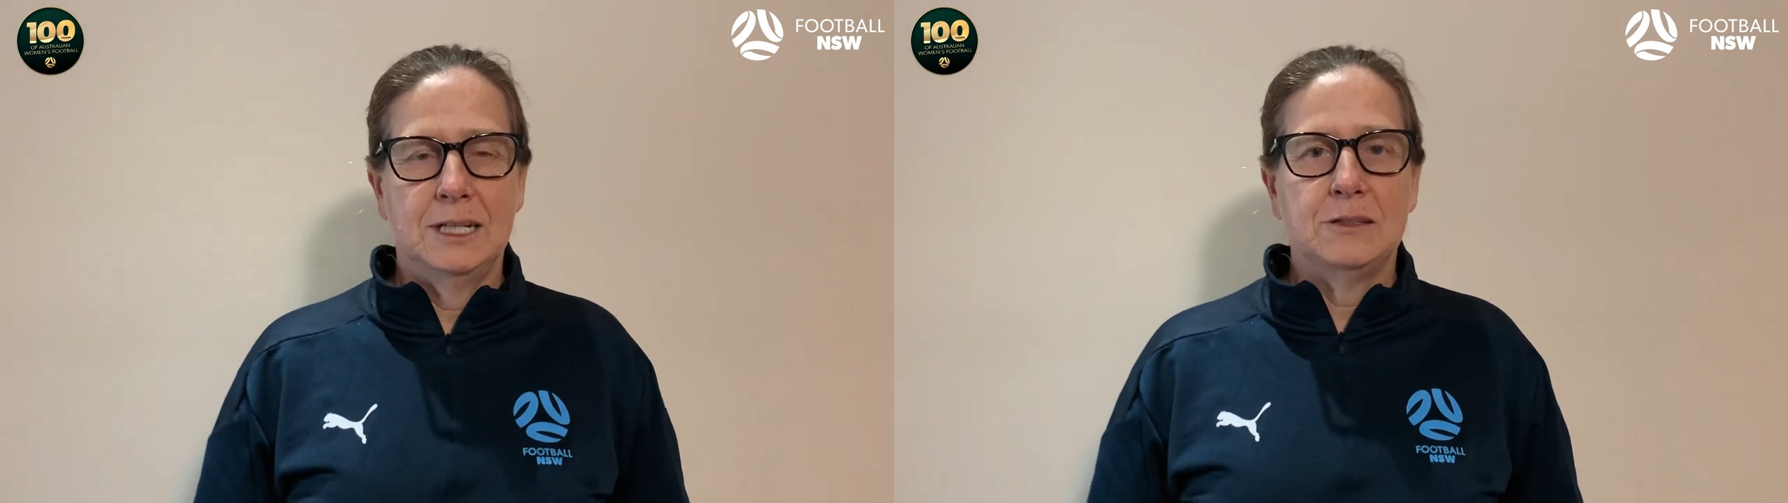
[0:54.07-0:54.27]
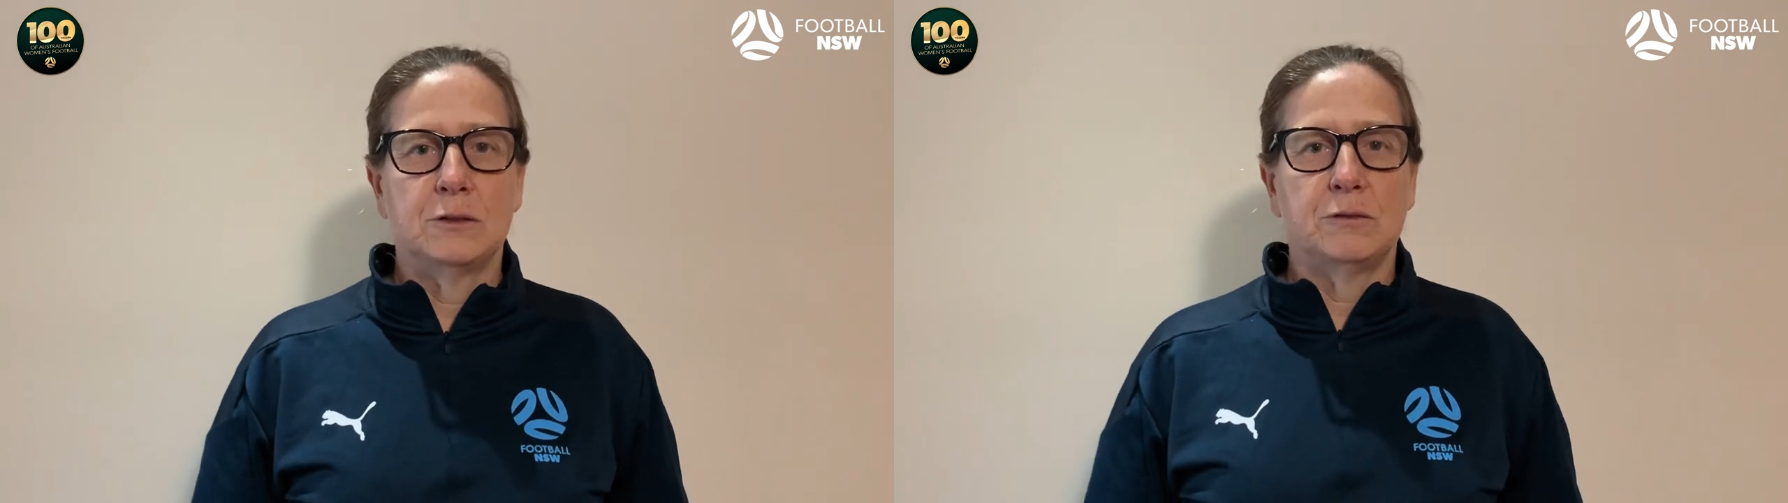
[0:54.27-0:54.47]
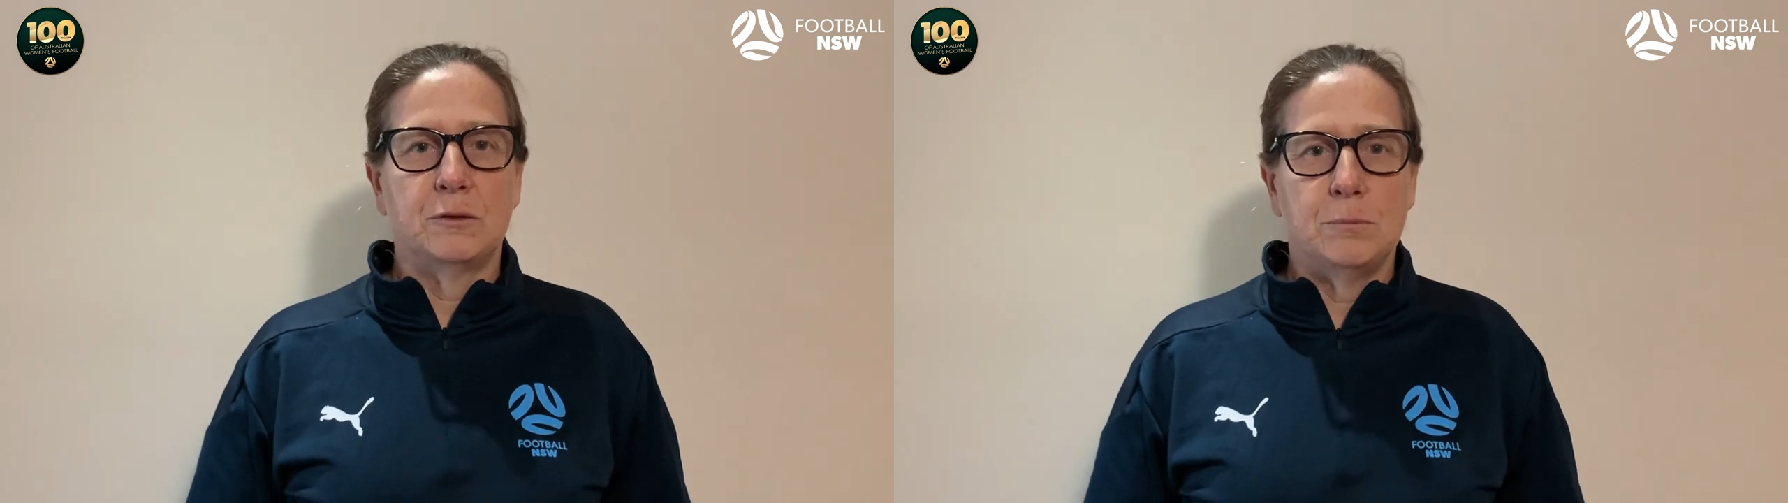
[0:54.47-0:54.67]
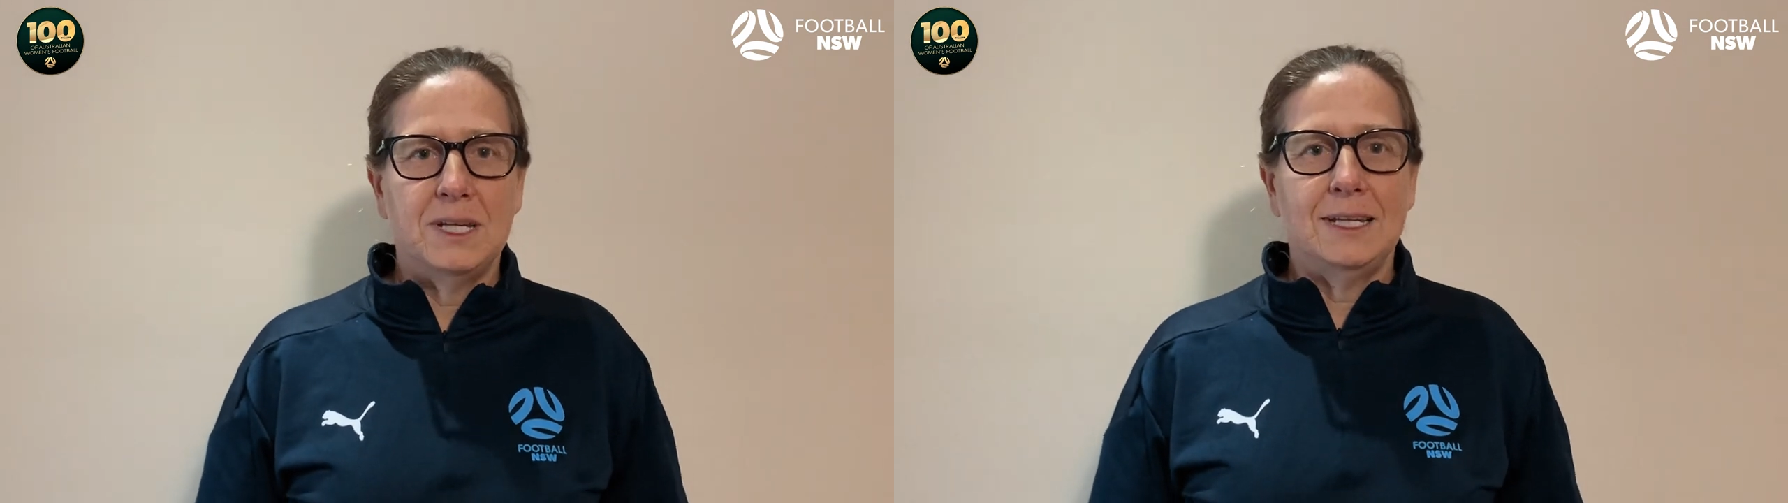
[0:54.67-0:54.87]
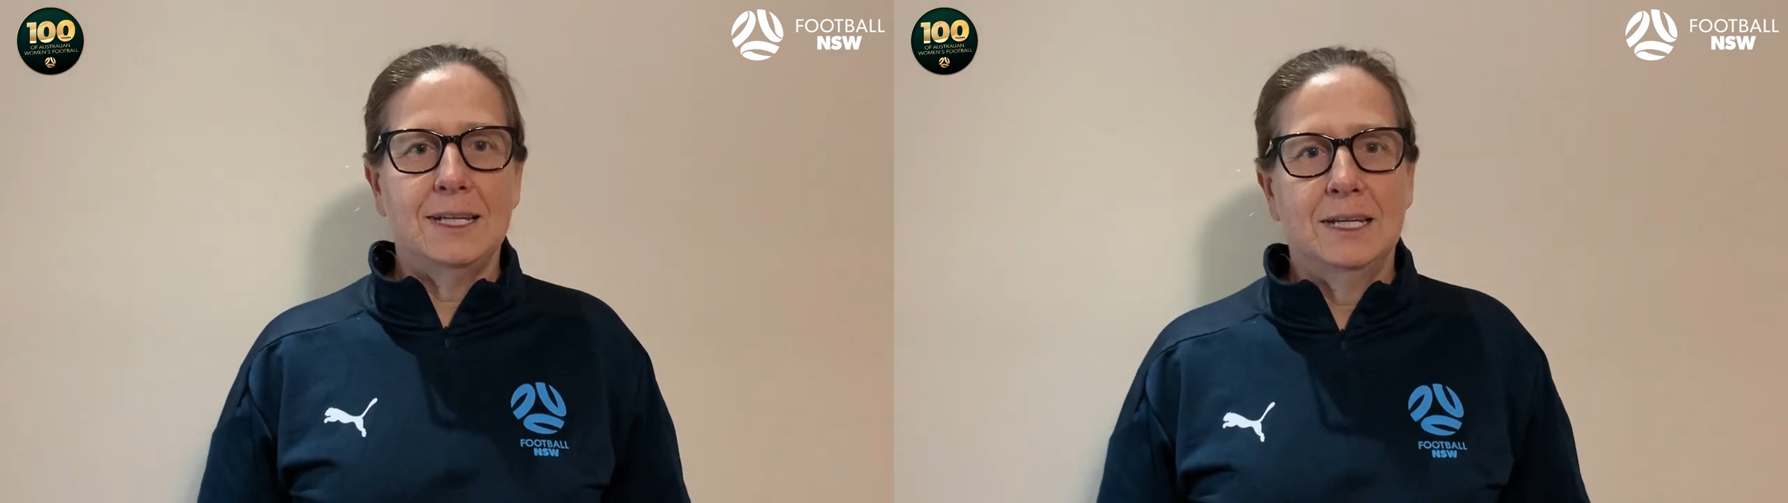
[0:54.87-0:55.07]
So from
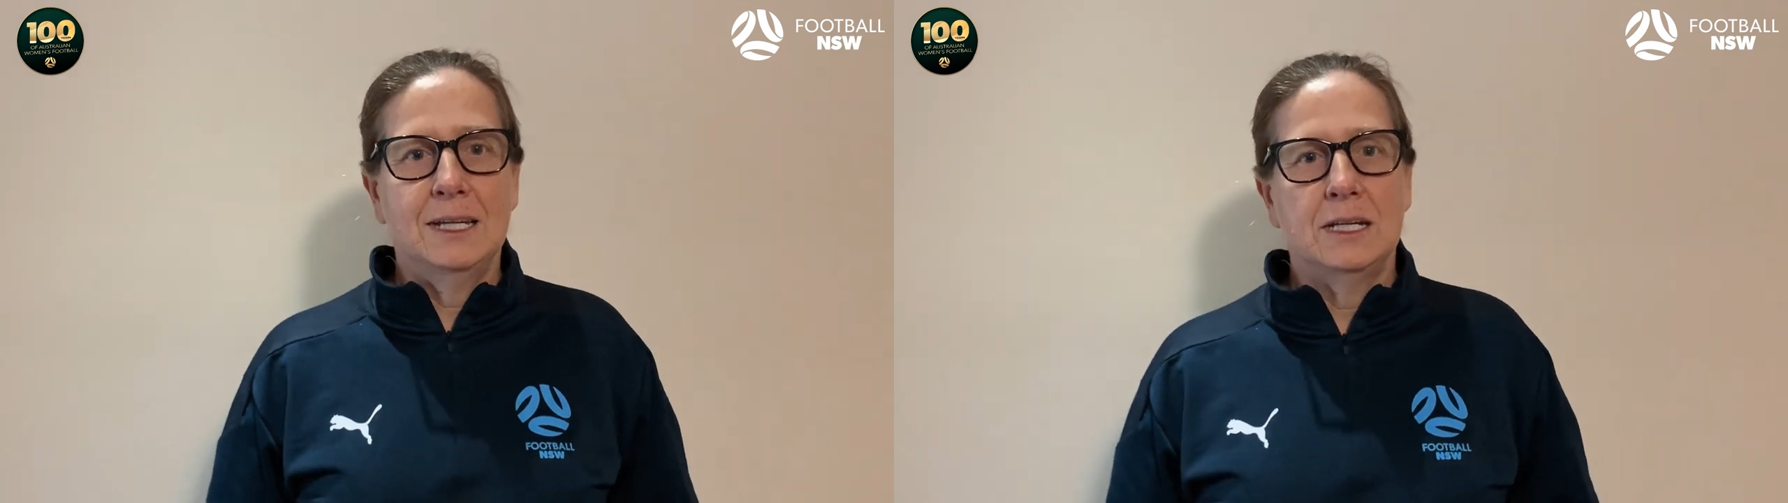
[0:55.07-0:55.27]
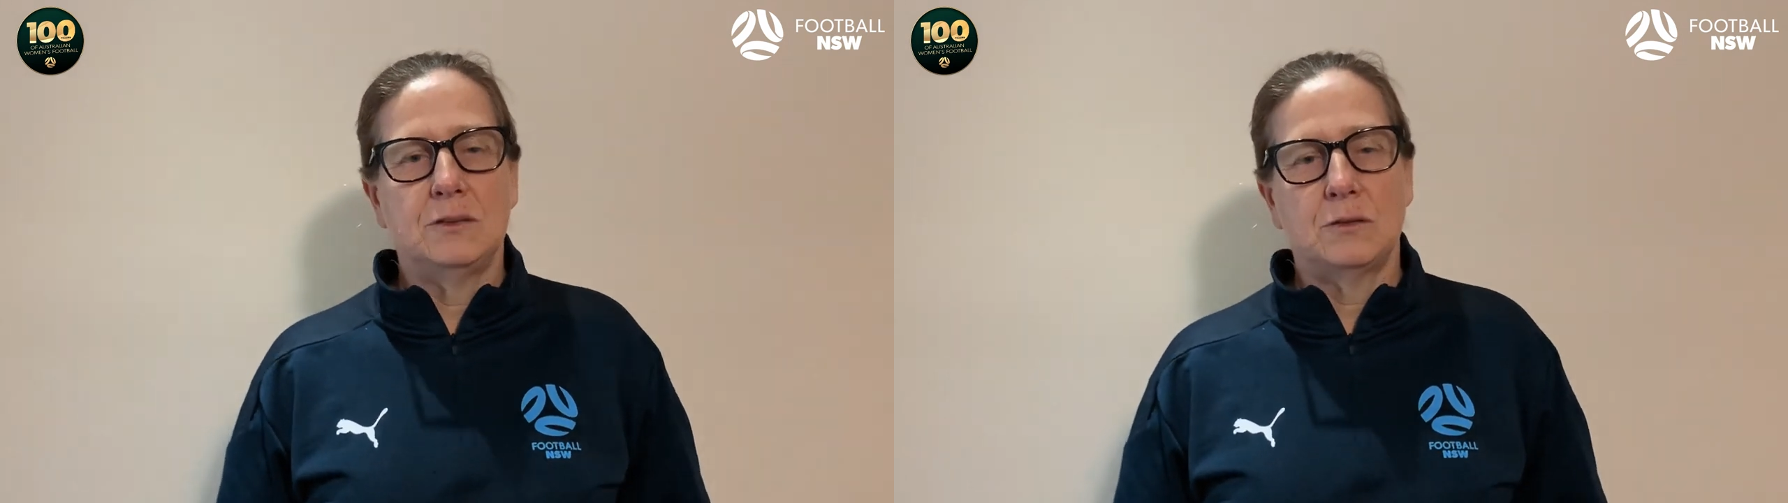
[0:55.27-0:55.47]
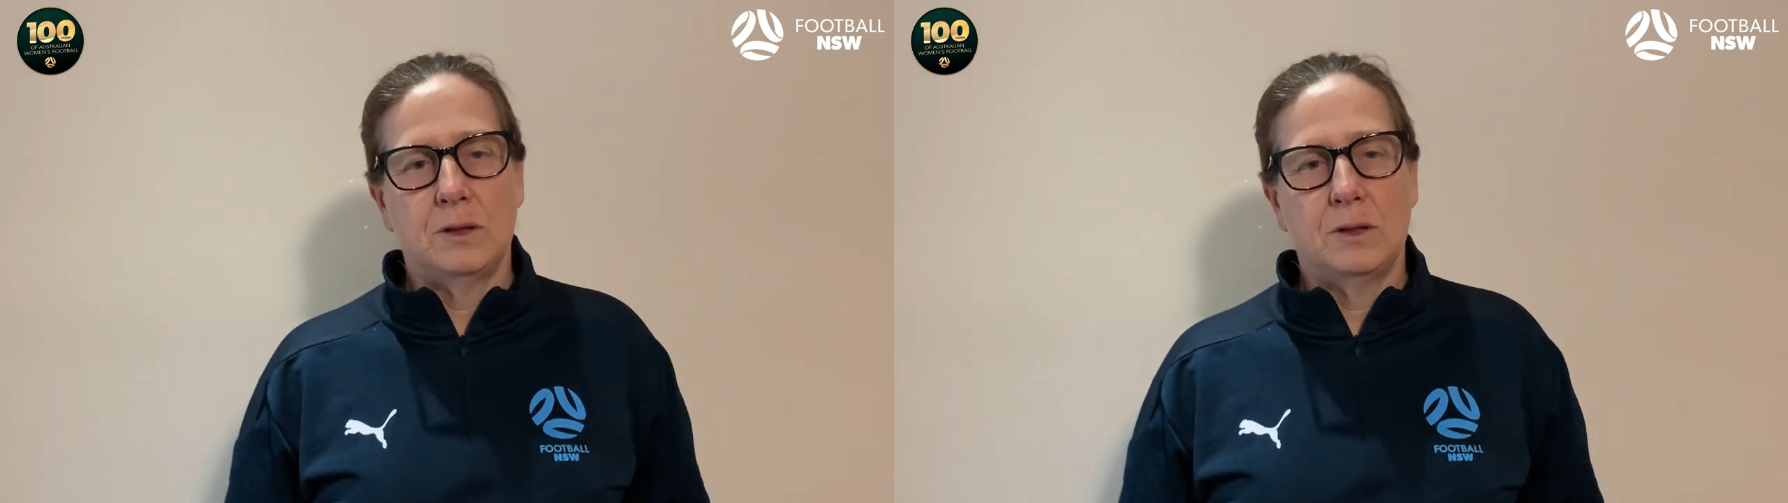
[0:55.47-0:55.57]
me, it's